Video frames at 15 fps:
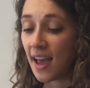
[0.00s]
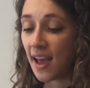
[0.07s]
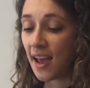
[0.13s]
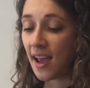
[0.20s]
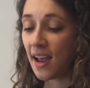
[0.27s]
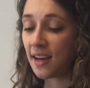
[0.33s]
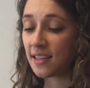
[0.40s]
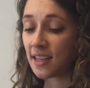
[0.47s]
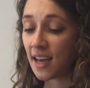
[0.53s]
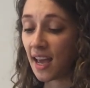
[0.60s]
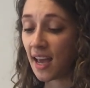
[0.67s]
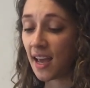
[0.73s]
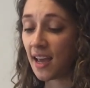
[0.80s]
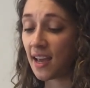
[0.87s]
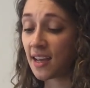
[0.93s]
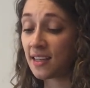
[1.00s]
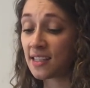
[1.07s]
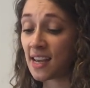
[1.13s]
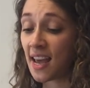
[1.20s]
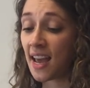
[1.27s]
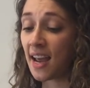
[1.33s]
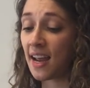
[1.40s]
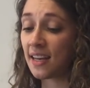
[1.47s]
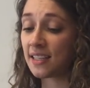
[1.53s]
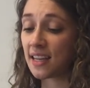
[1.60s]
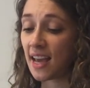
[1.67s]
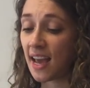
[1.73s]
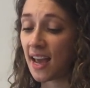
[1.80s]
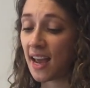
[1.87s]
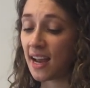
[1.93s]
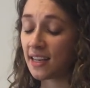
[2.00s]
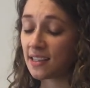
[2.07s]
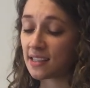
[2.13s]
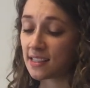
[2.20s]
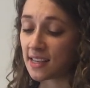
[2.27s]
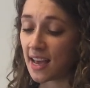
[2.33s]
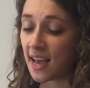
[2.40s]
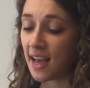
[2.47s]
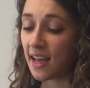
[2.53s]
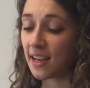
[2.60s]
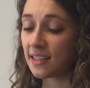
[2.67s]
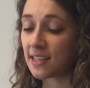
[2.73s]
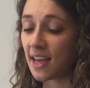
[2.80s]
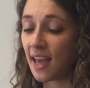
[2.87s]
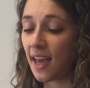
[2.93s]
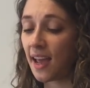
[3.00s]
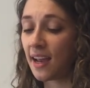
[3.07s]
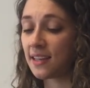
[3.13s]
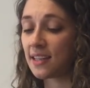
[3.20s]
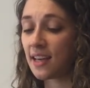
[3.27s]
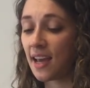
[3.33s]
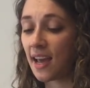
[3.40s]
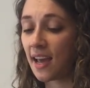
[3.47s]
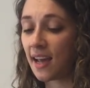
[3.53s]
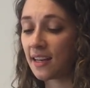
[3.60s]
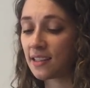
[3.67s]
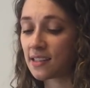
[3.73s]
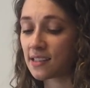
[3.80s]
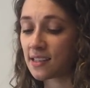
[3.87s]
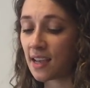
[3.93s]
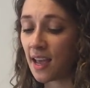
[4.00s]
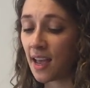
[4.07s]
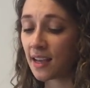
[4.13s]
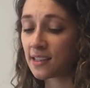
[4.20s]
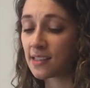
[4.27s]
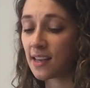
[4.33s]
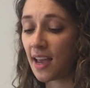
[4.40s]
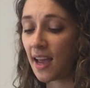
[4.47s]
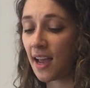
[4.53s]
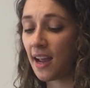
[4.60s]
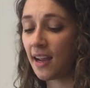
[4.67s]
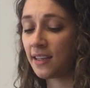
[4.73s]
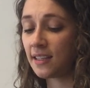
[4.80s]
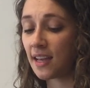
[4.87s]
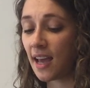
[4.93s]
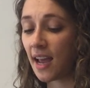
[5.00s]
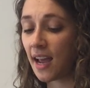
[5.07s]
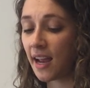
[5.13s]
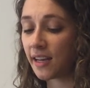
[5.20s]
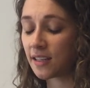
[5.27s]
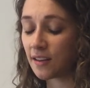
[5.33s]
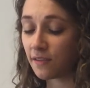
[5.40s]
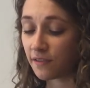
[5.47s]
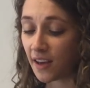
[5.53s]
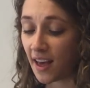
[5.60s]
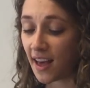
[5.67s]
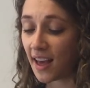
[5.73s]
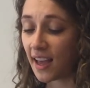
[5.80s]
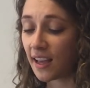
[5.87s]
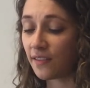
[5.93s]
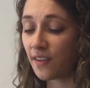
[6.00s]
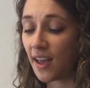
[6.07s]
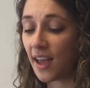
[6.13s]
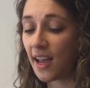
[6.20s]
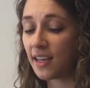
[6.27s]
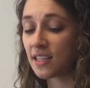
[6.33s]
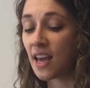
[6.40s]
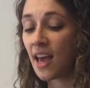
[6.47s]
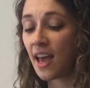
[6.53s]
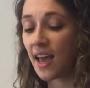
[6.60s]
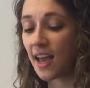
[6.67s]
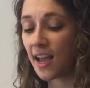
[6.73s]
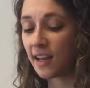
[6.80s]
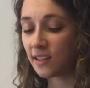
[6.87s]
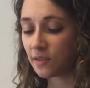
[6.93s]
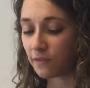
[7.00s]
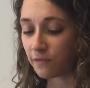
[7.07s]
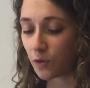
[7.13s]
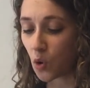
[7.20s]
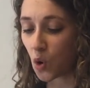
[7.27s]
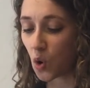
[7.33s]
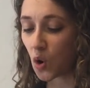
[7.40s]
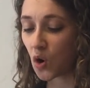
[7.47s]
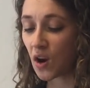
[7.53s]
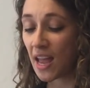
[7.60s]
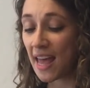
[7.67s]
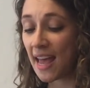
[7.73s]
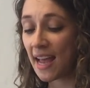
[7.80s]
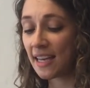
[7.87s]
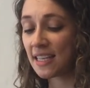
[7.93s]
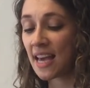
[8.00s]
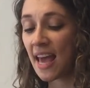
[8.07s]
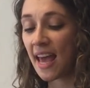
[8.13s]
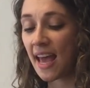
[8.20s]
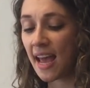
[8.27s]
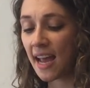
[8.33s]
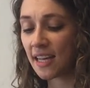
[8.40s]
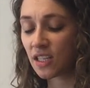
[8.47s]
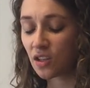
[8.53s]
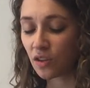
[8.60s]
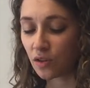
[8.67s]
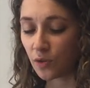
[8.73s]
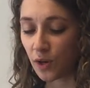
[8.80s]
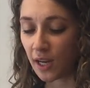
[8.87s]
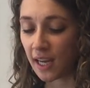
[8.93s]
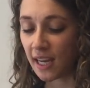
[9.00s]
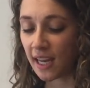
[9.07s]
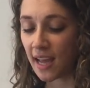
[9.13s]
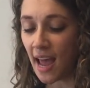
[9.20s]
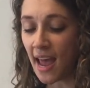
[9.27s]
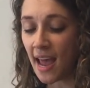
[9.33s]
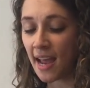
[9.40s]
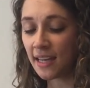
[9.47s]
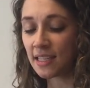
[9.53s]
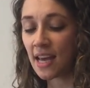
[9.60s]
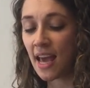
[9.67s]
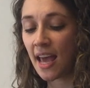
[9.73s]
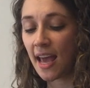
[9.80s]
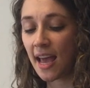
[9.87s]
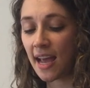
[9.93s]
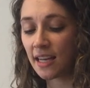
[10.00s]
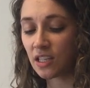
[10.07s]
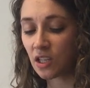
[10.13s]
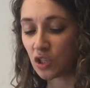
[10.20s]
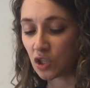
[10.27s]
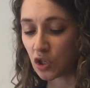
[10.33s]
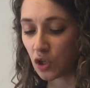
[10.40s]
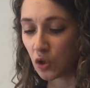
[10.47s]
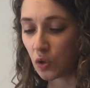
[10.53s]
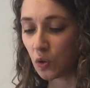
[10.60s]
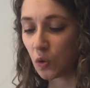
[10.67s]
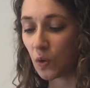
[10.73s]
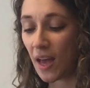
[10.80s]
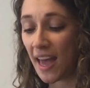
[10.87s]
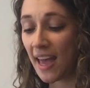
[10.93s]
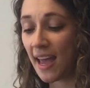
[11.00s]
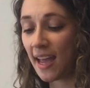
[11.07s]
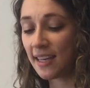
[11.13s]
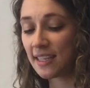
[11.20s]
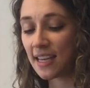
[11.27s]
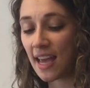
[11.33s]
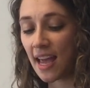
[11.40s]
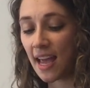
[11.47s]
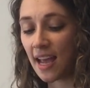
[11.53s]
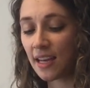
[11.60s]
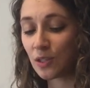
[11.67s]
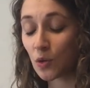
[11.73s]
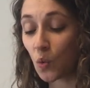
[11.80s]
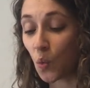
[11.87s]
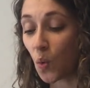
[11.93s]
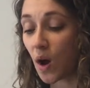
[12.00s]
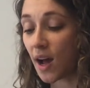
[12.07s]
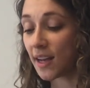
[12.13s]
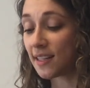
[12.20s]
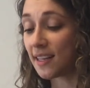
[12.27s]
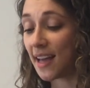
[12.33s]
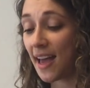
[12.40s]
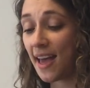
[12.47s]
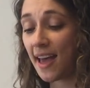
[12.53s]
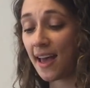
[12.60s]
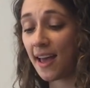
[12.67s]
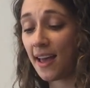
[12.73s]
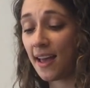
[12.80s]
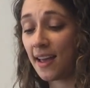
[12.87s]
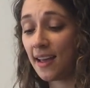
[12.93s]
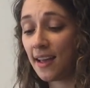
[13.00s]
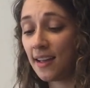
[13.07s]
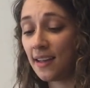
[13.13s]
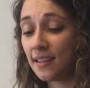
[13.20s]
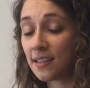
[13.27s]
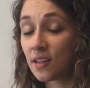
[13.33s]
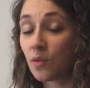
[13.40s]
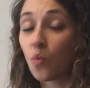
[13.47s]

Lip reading: 8, 8, 8, 8, set, 8, 8, 6, 8, 8, 5, 8, 8, 4, 8, 8, 3, 8, 8, 2, 8, 8, 1, 8.